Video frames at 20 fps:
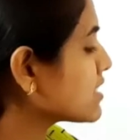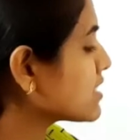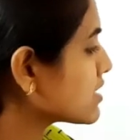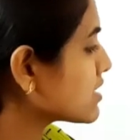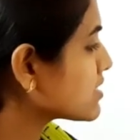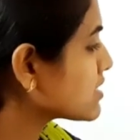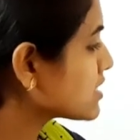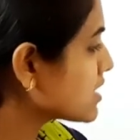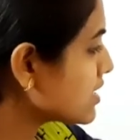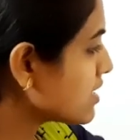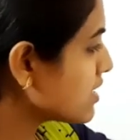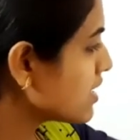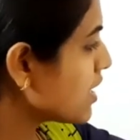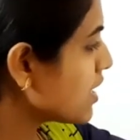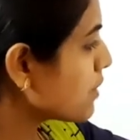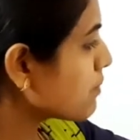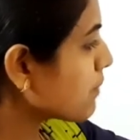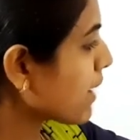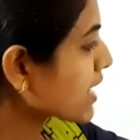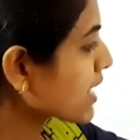See,
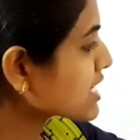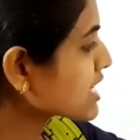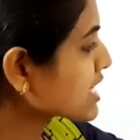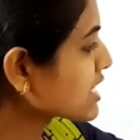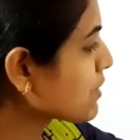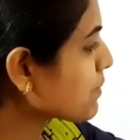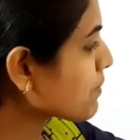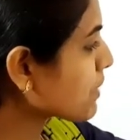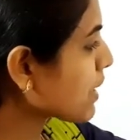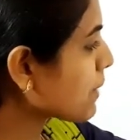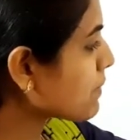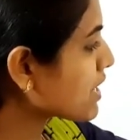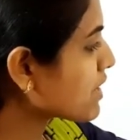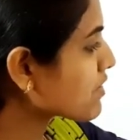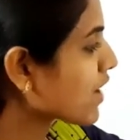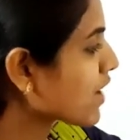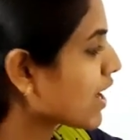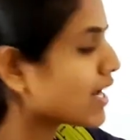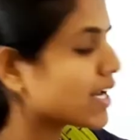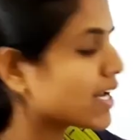maximum number of
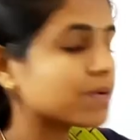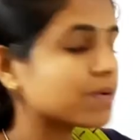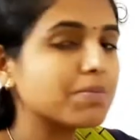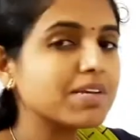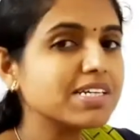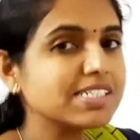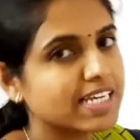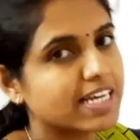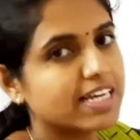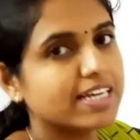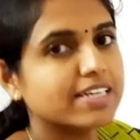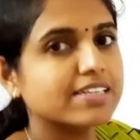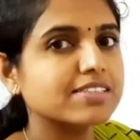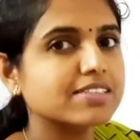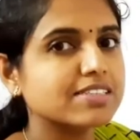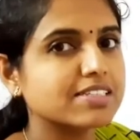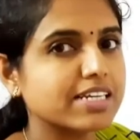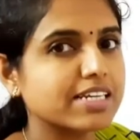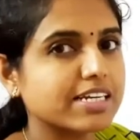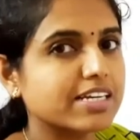column is
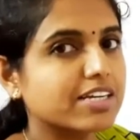3.